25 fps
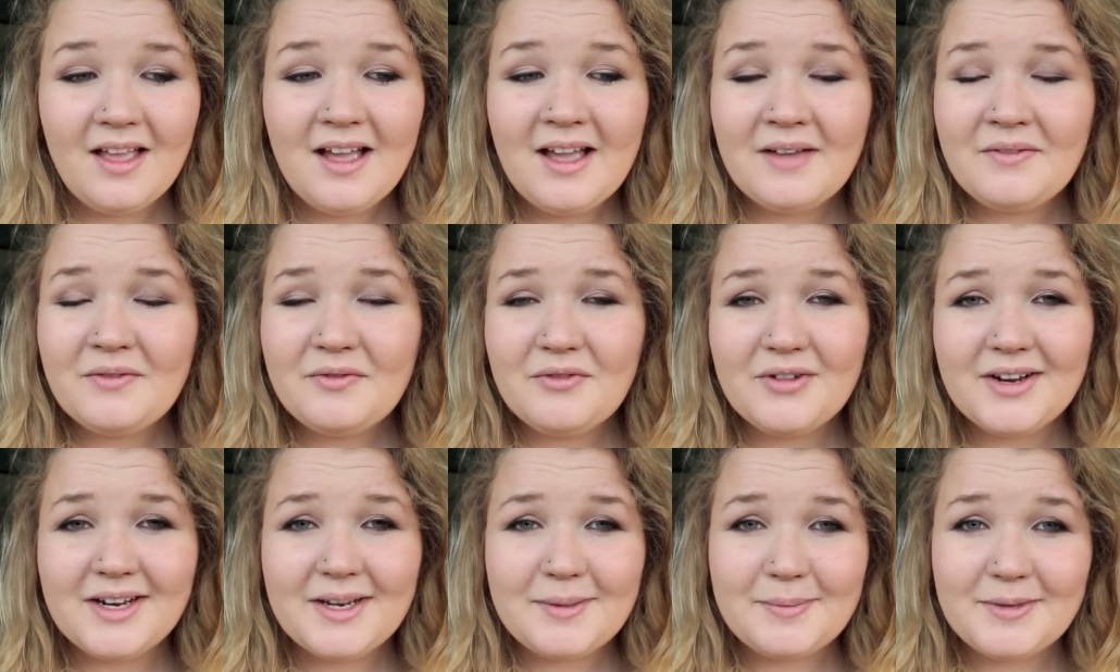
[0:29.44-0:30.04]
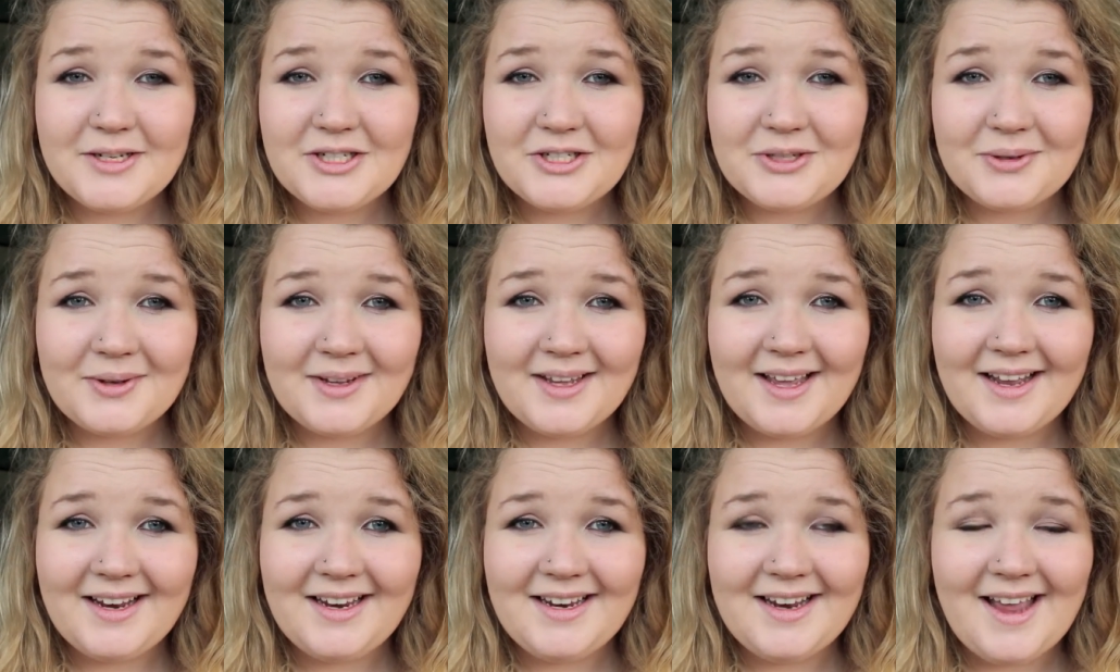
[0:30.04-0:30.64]
haven't really been
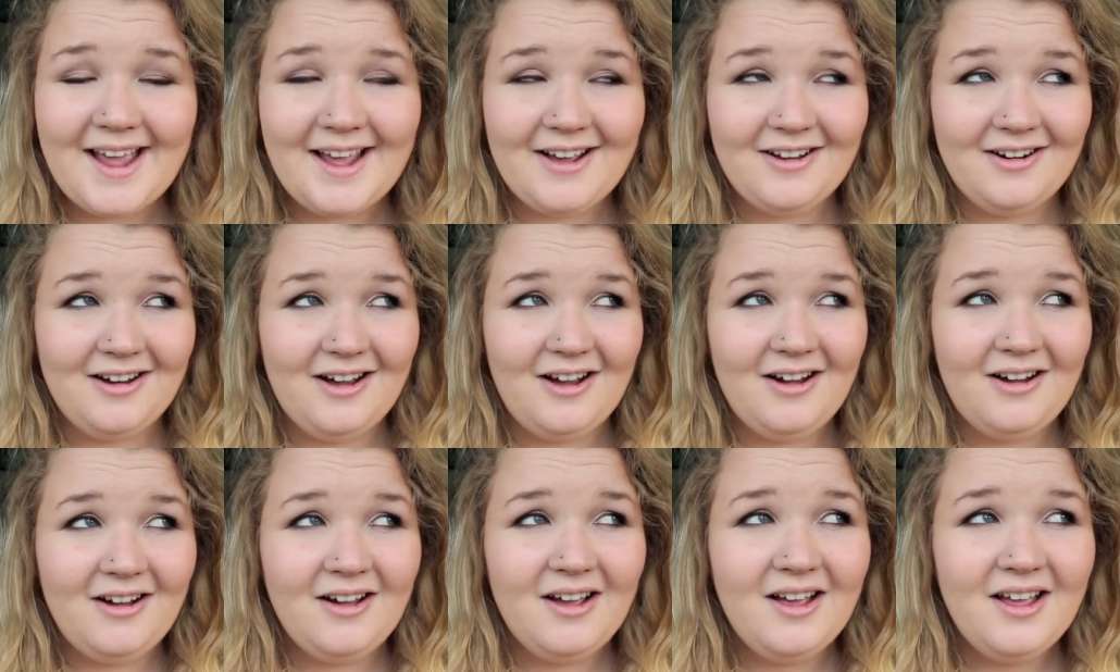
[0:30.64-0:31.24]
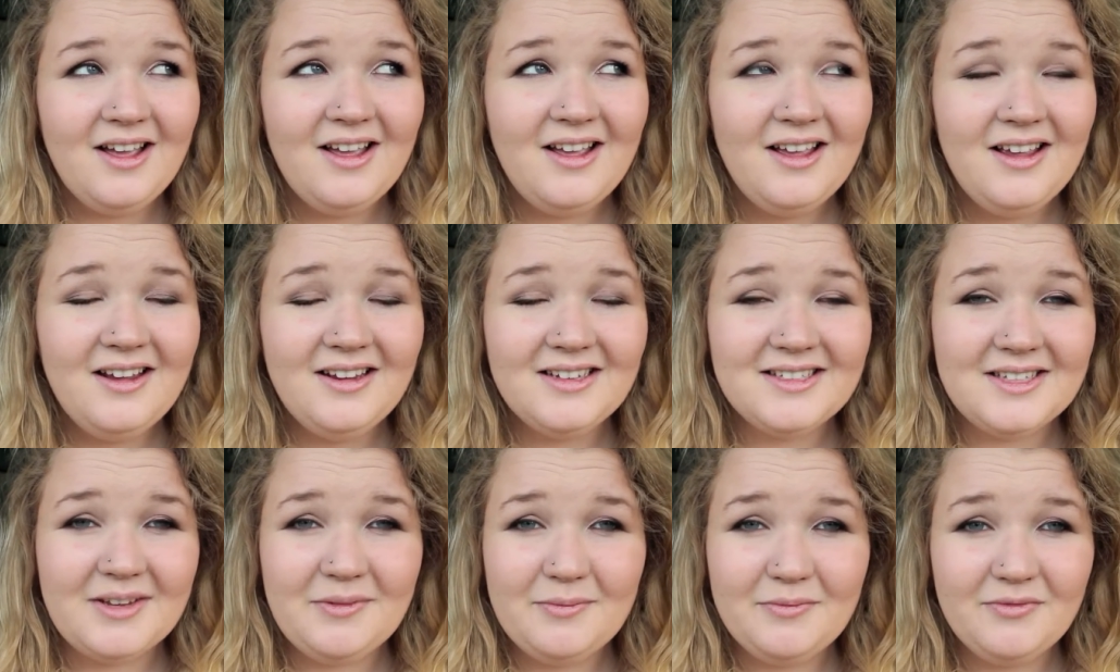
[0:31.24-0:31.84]
doing any nail art
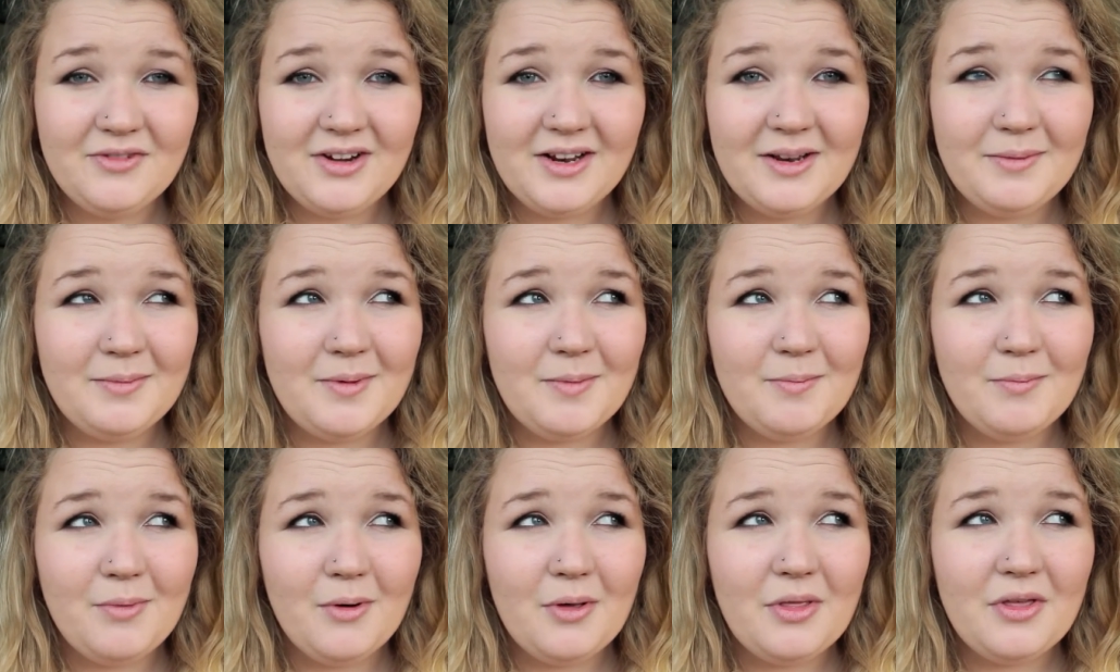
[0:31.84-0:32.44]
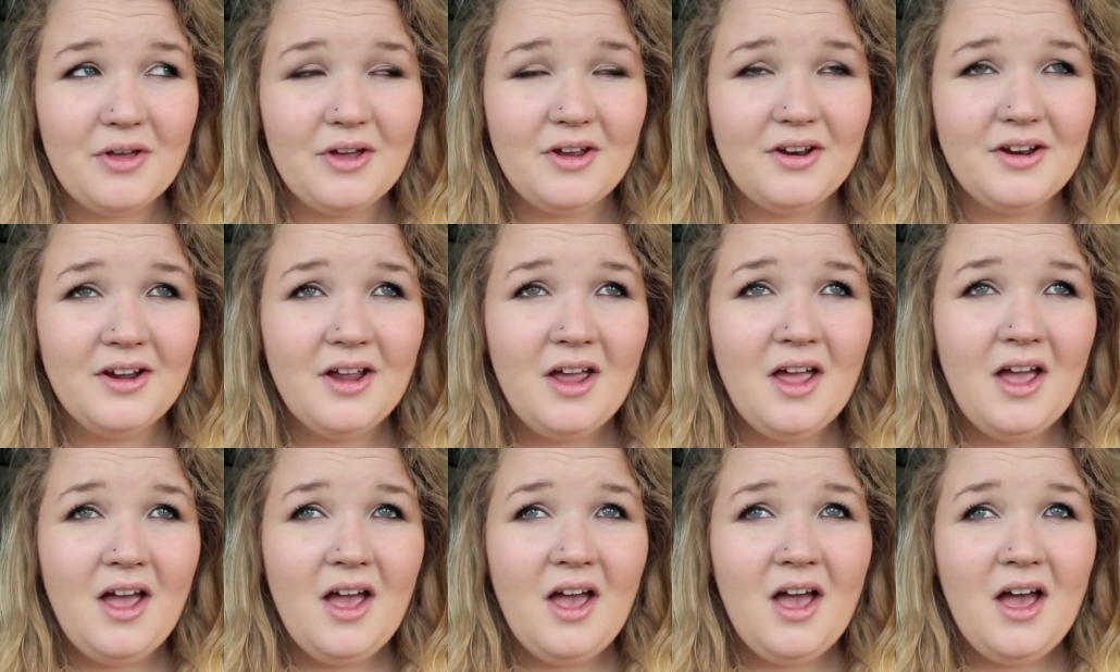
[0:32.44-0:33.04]
because I haven't really been bothered,
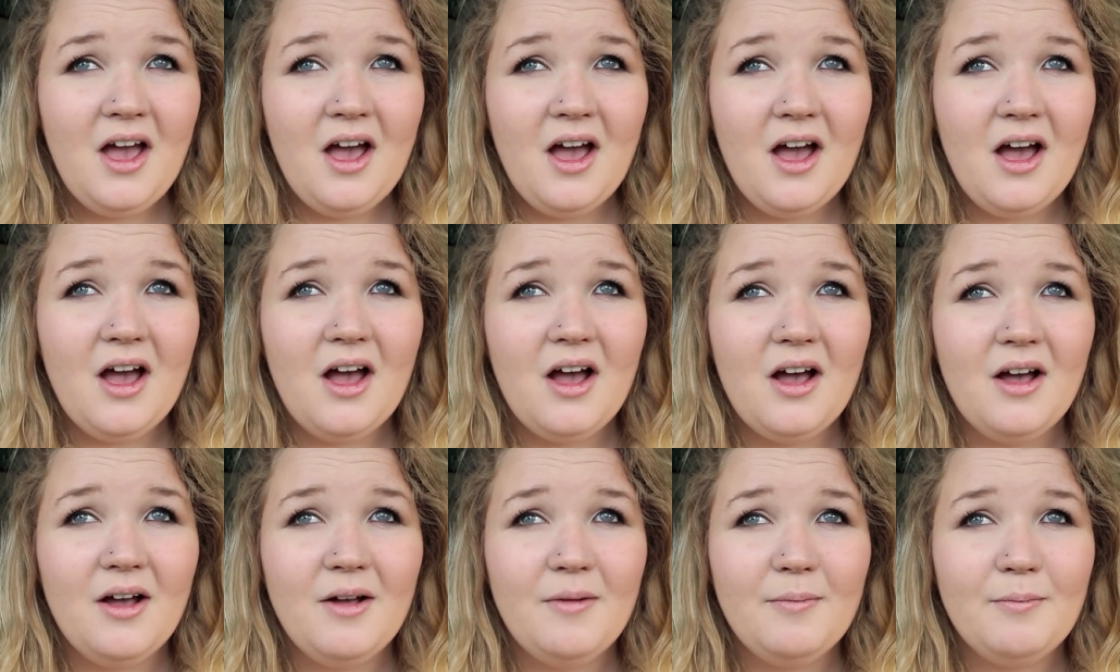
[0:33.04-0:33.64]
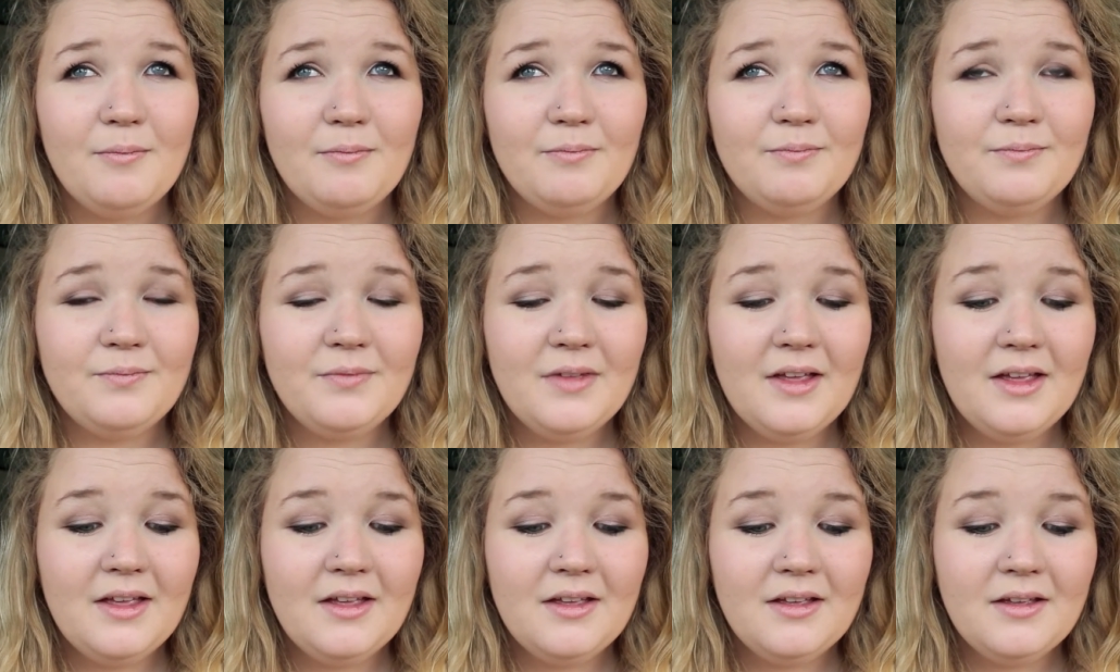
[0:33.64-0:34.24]
so I'm
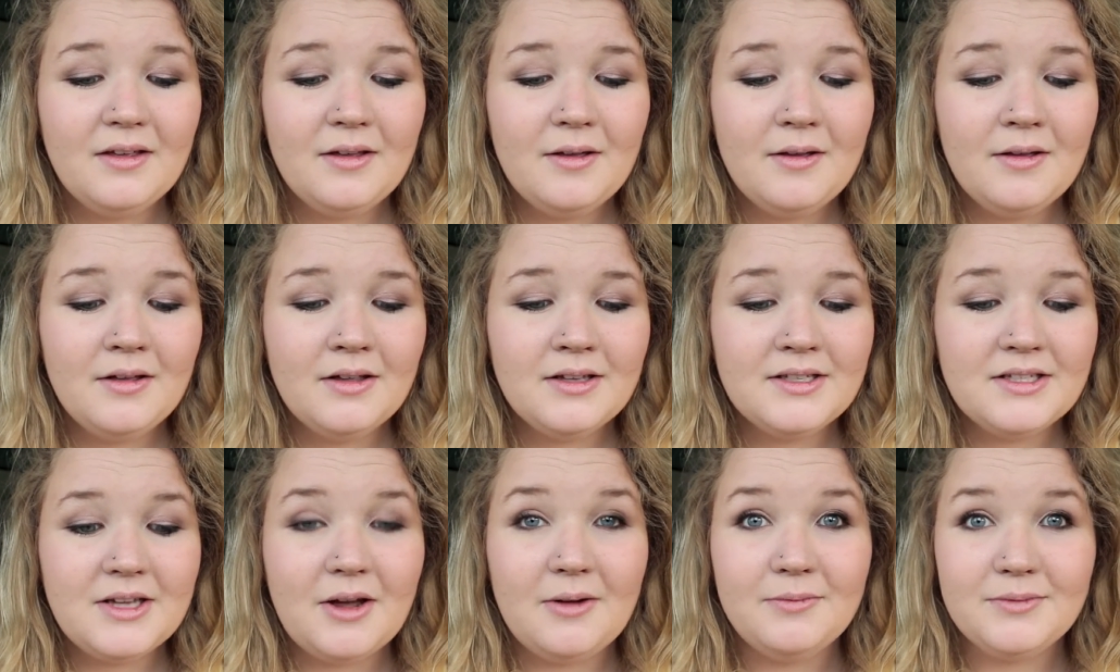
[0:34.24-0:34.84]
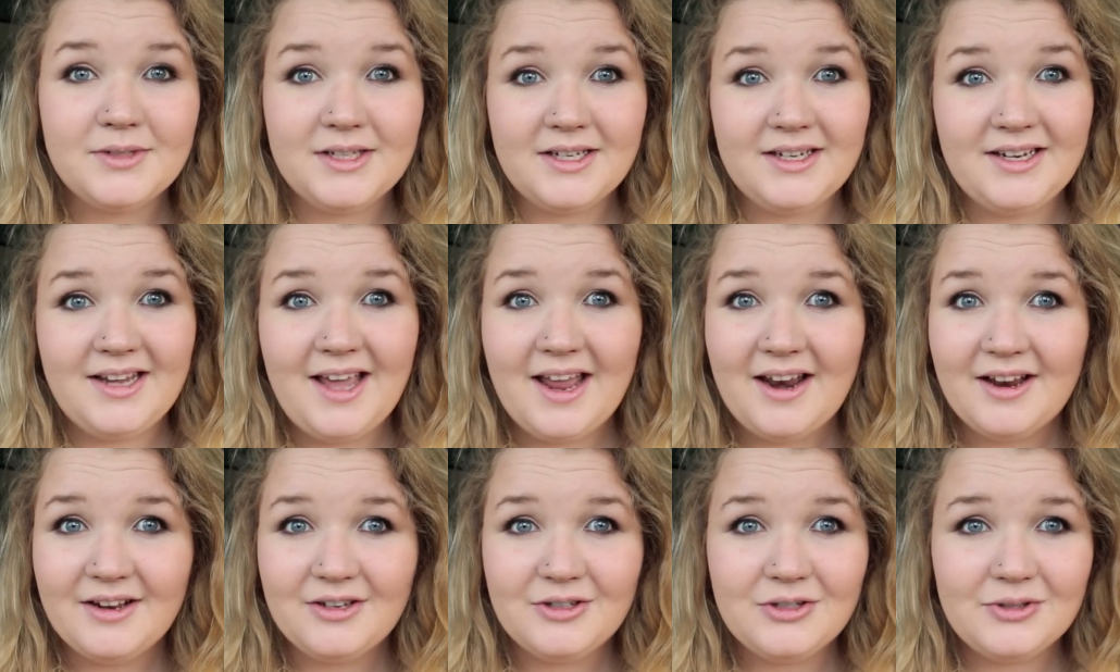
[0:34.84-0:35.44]
just going to
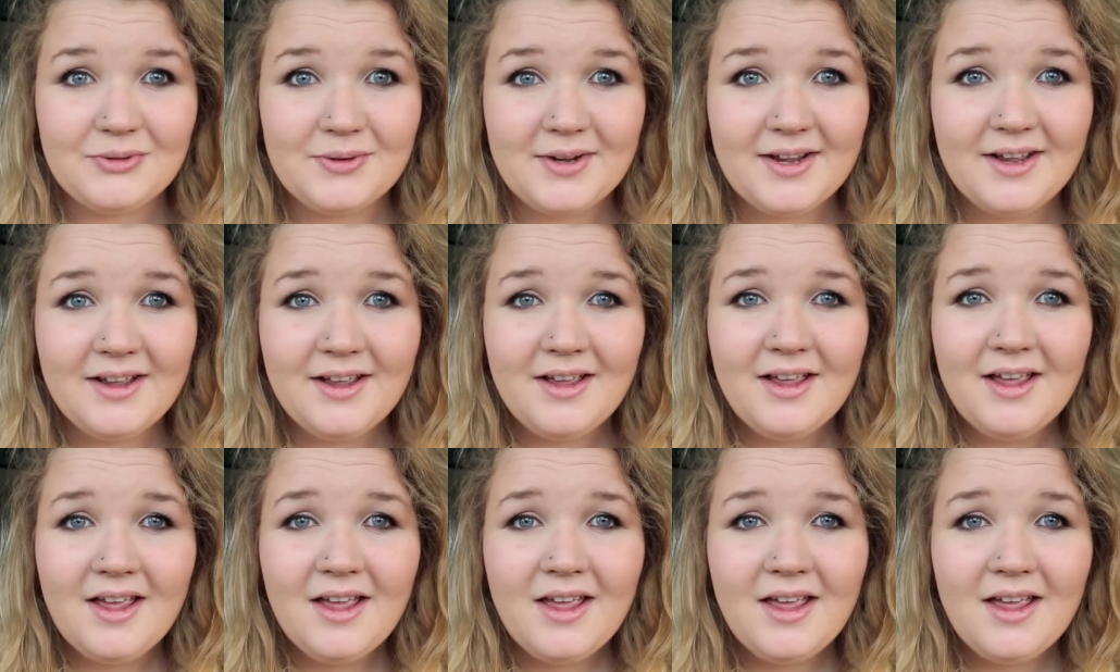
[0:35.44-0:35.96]
get into it.